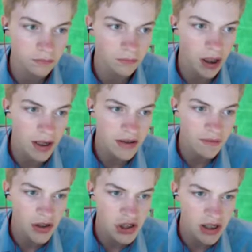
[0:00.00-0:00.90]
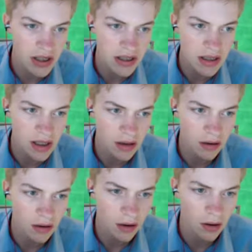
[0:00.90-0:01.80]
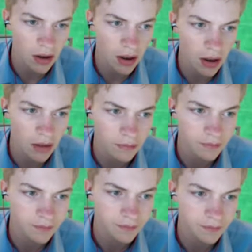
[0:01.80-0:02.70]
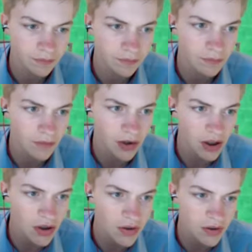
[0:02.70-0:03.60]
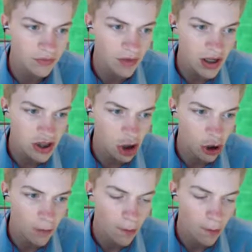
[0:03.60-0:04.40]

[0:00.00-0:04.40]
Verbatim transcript: Might eventually get sick. Okay. Good. Ration.